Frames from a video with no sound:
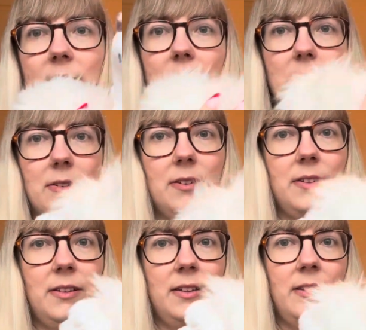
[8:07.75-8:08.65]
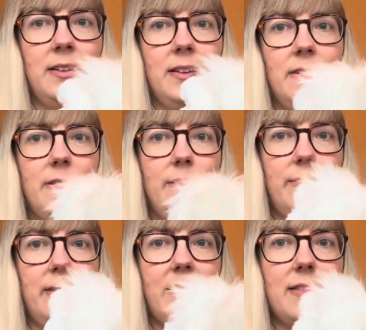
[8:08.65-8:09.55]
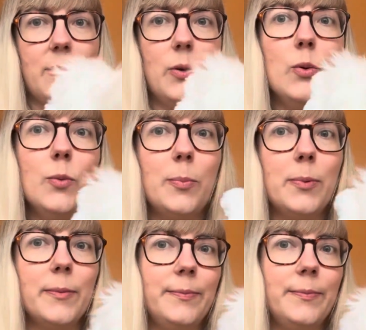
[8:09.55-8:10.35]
for you to fly the coop.